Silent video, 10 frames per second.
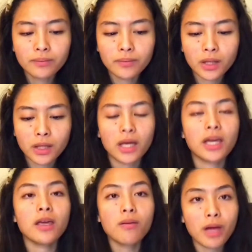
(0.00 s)

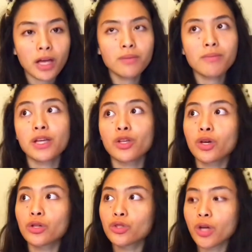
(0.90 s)
He made me
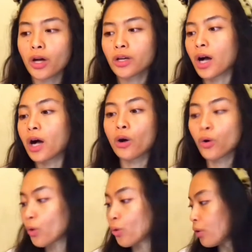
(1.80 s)
chug a
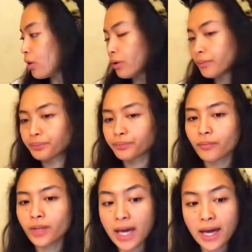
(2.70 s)
whole
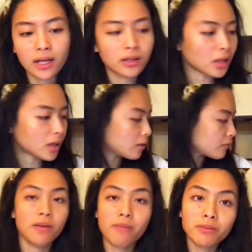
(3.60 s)
can. He
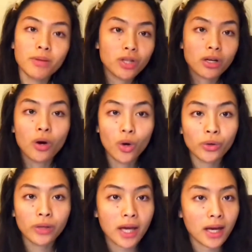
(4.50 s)
me chug a whole
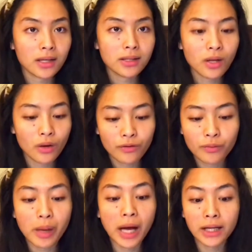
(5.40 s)
can of
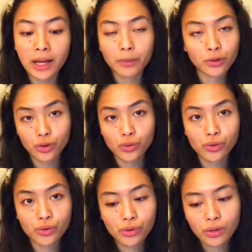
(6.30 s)
pineapple
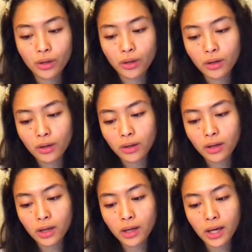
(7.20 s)
juice
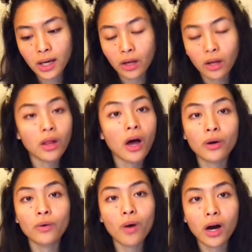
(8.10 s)
and a lot of
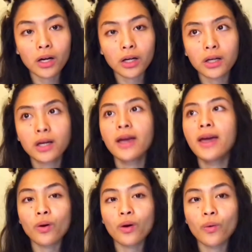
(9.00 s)
water.
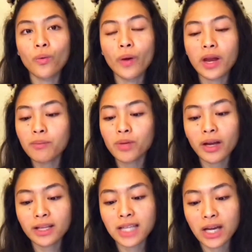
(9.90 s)
When I'm not
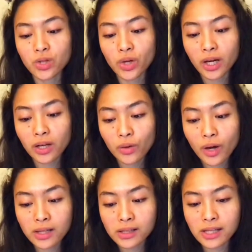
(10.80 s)
exaggerating, you
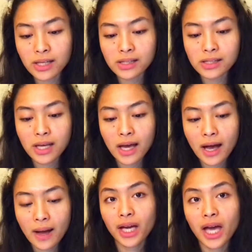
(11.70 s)
guys, is
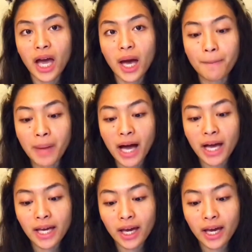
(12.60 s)
my